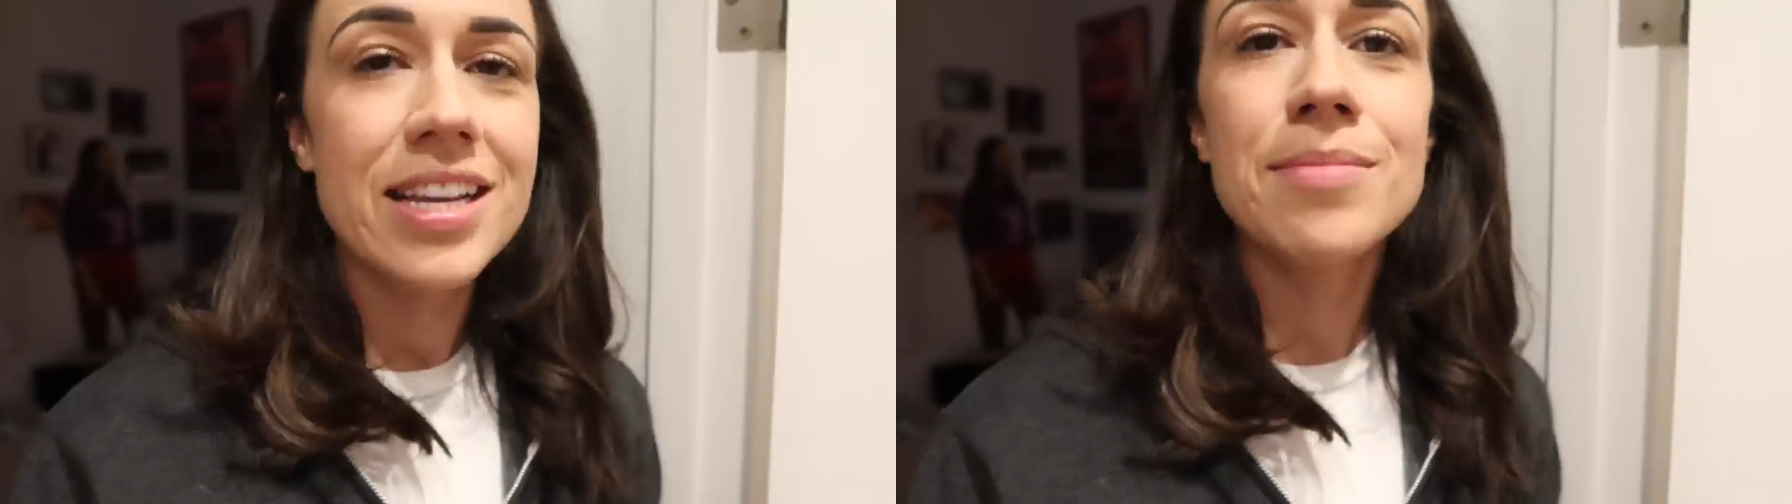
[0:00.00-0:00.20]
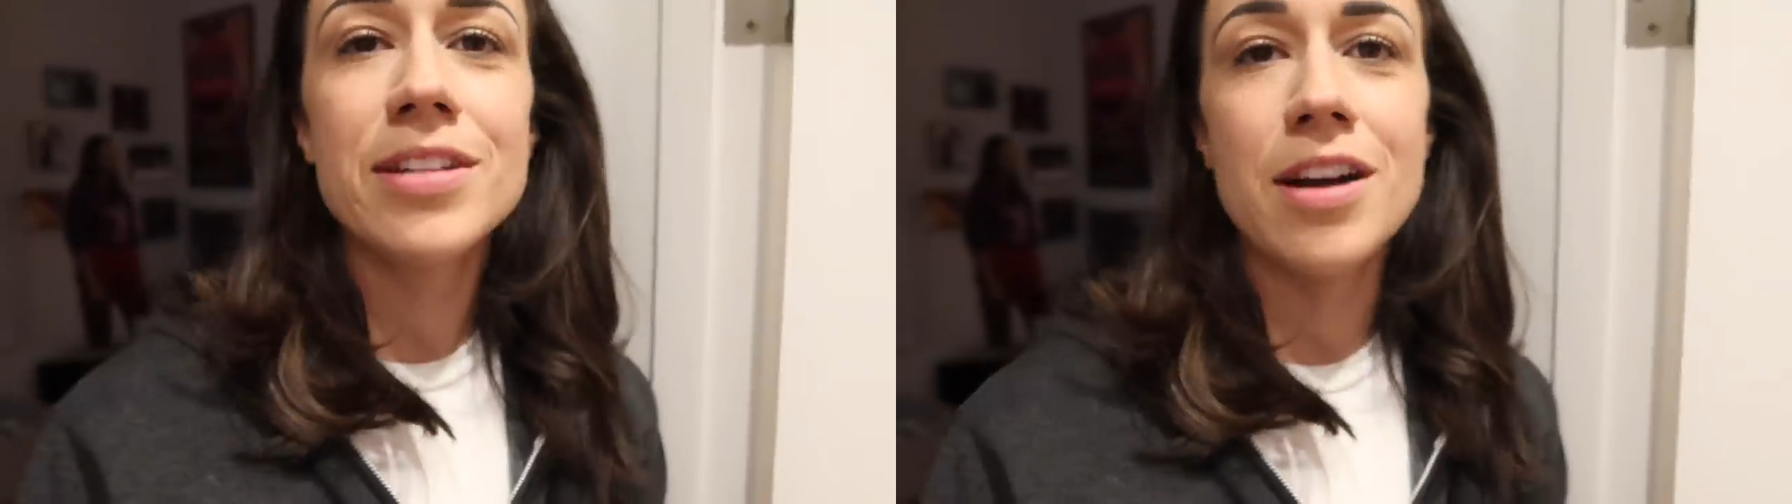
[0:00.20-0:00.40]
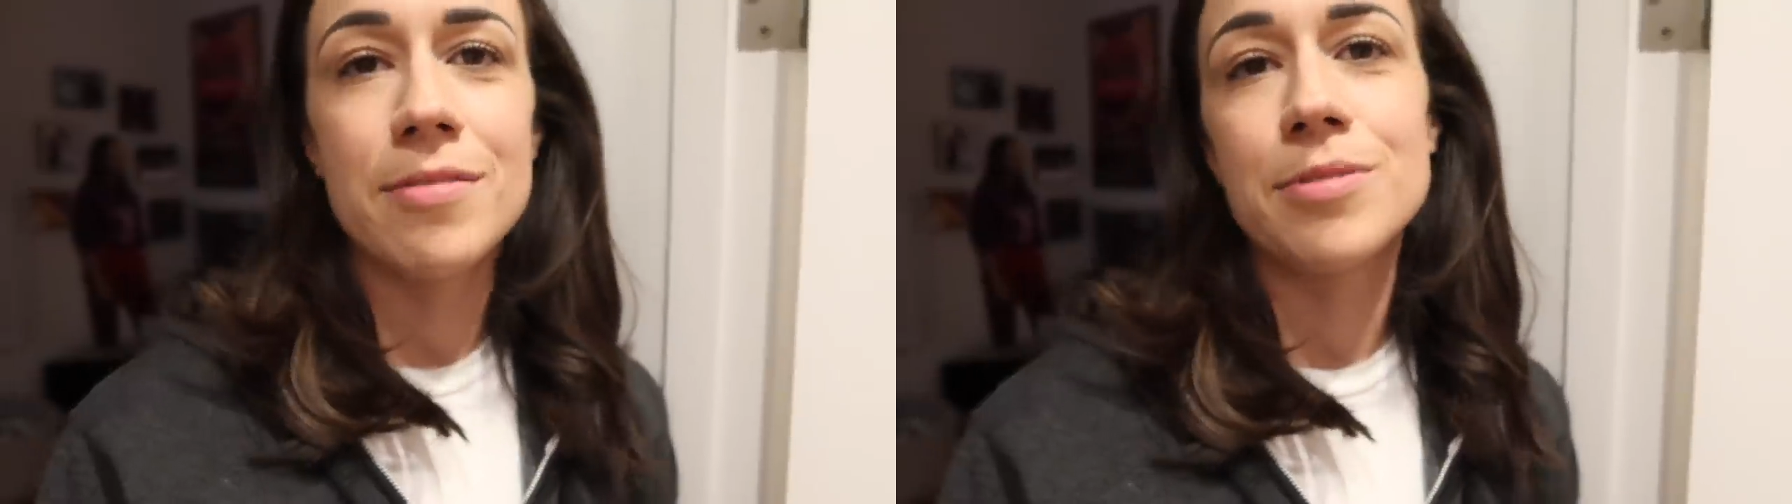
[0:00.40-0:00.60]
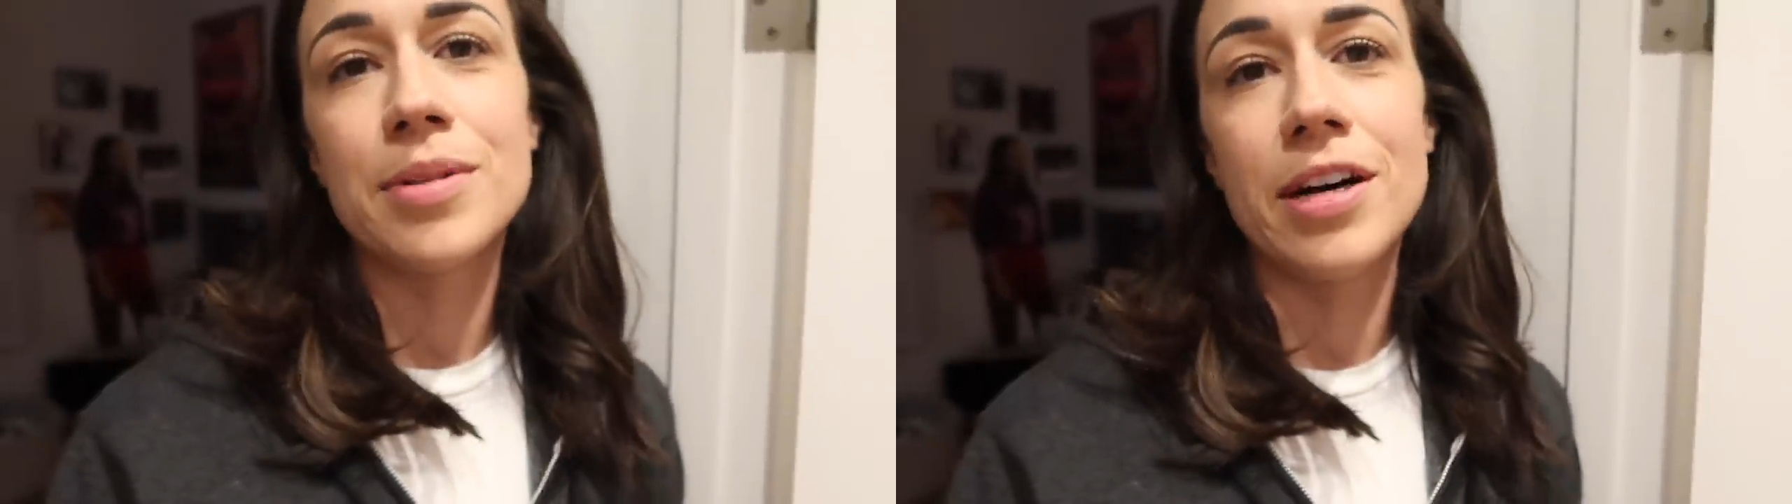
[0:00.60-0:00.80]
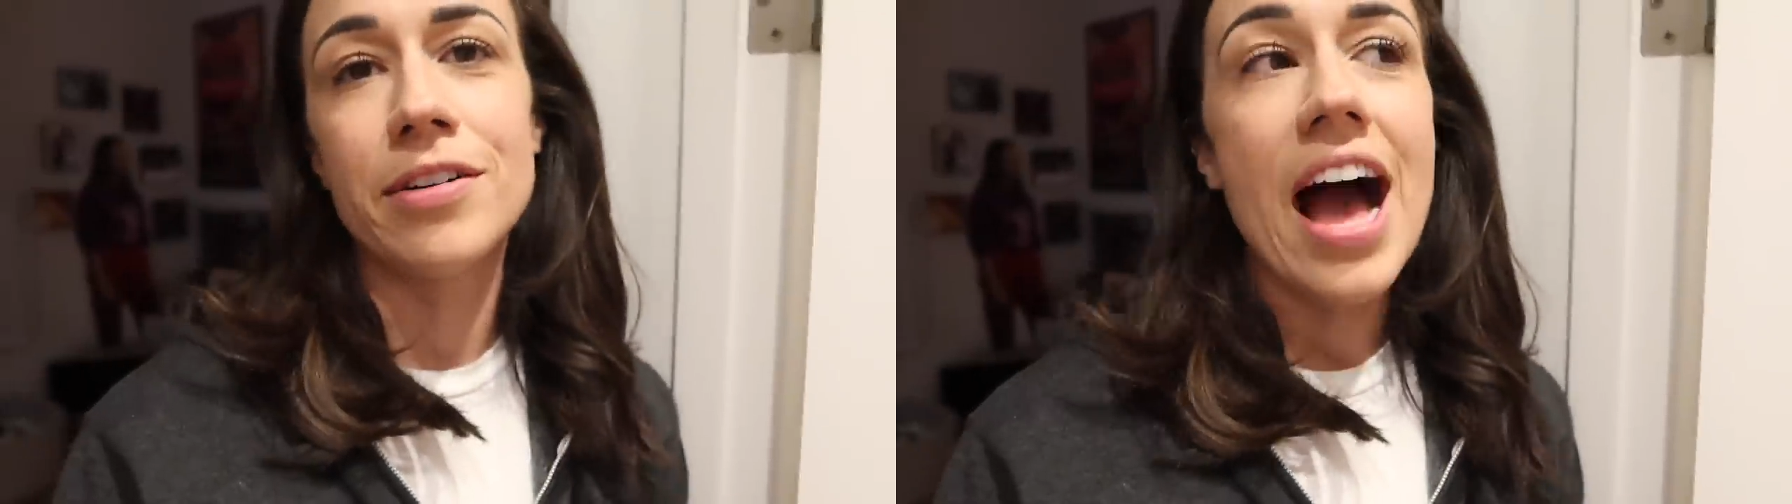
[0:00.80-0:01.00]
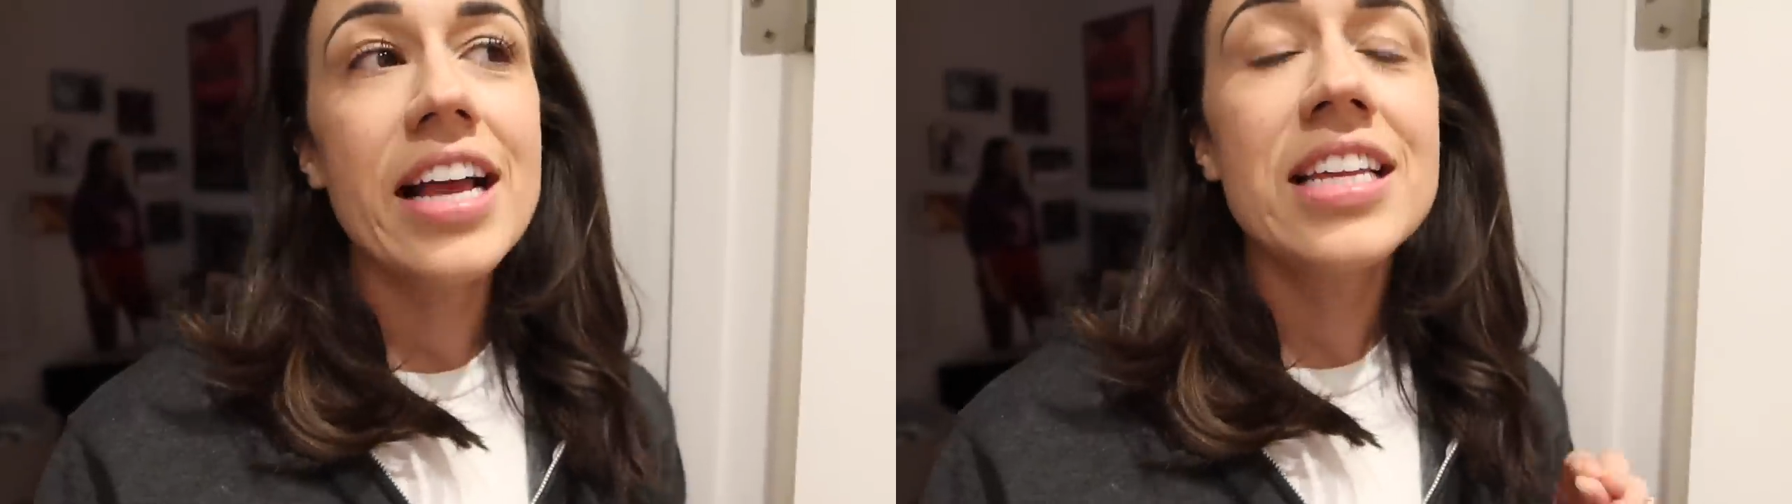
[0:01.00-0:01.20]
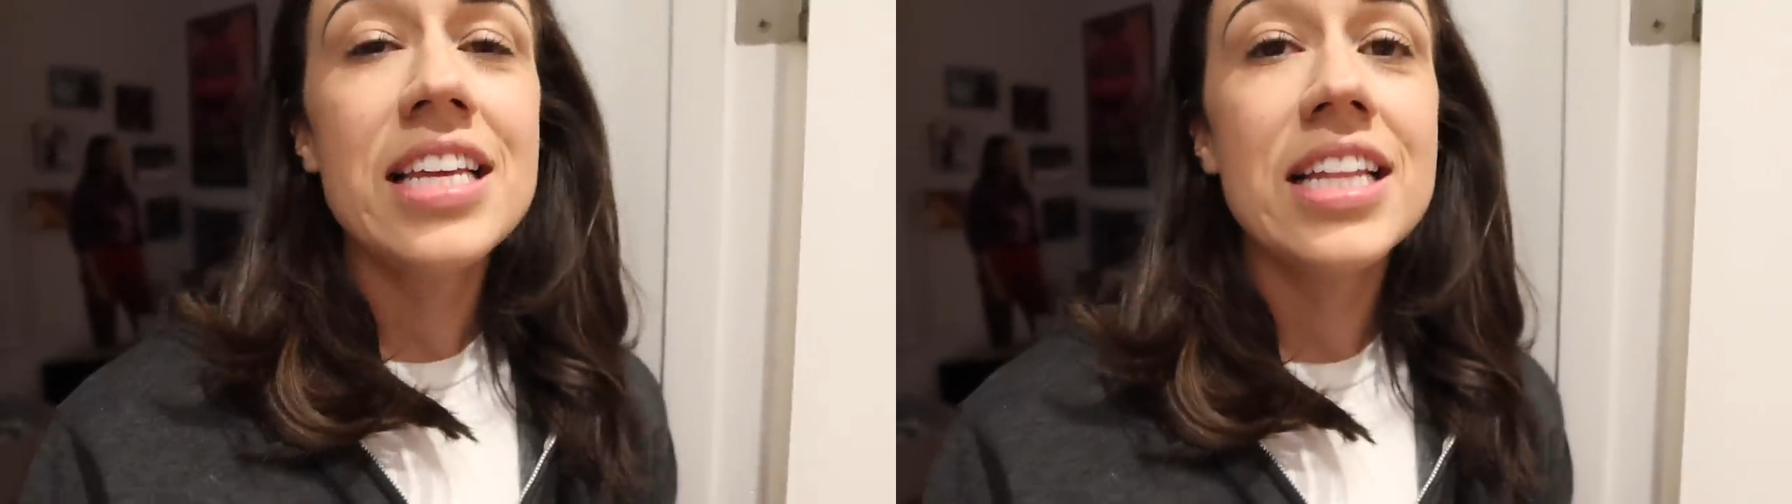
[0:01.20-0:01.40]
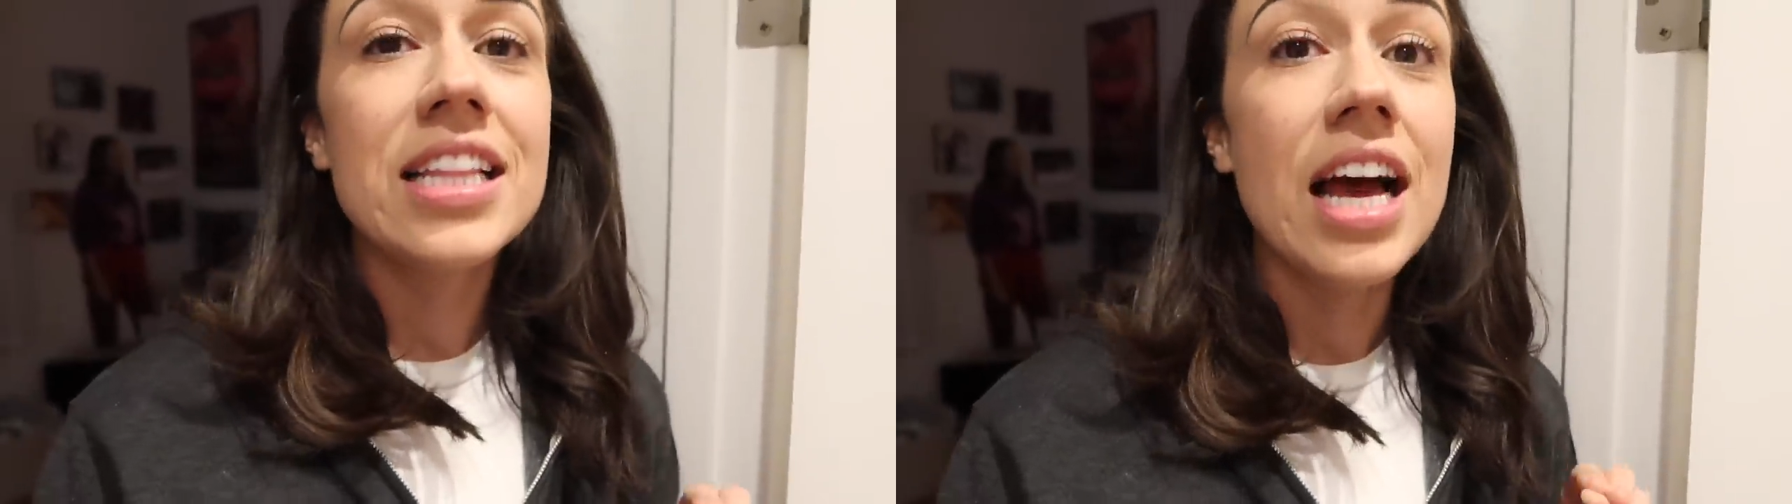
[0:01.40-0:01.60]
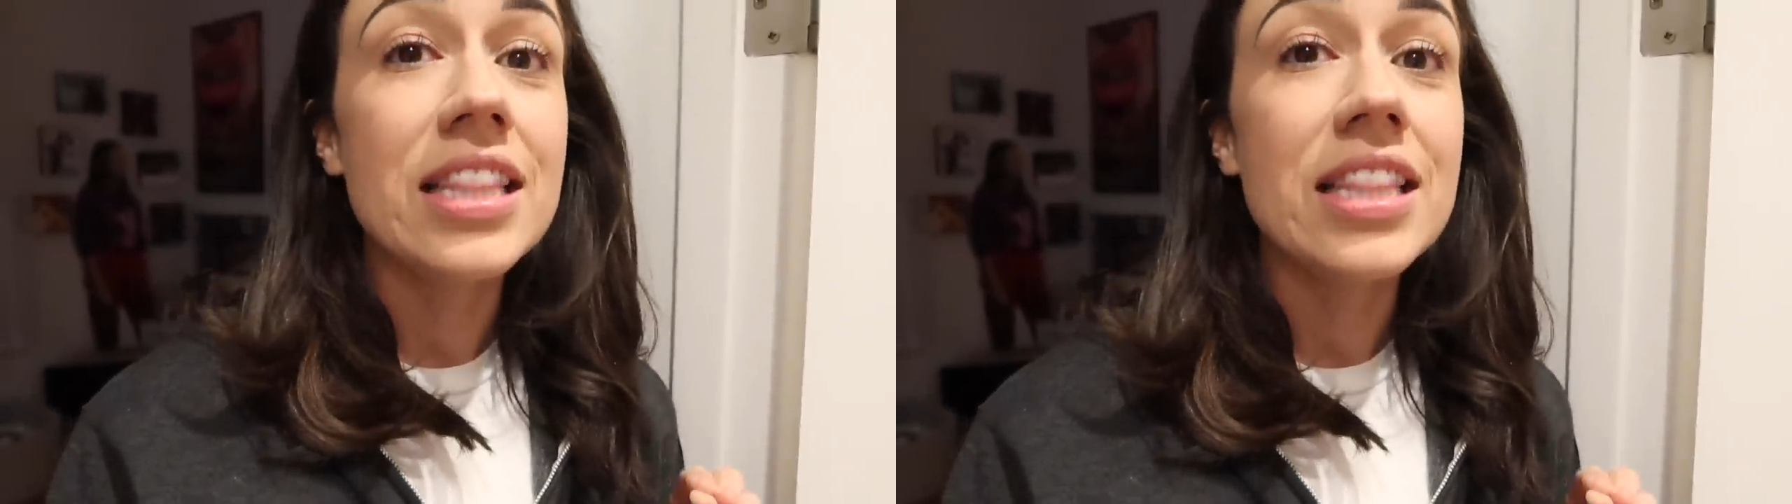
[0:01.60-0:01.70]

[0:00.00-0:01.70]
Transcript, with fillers: tell me in the comments below. I can eat